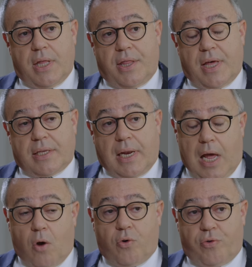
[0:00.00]
that
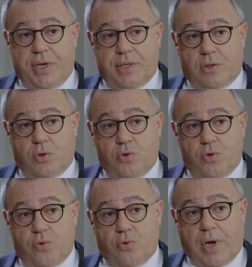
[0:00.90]
allow Greece
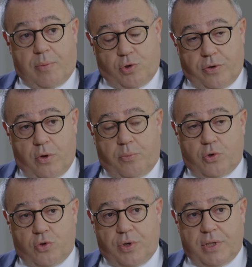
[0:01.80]
to capture the
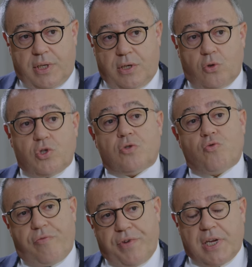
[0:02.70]
opportunity not just to
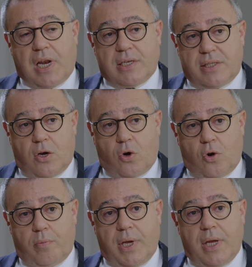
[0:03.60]
revitalize the
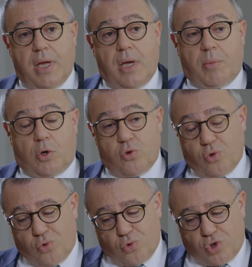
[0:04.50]
economy, but also
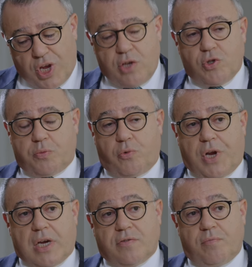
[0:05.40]
to change its productive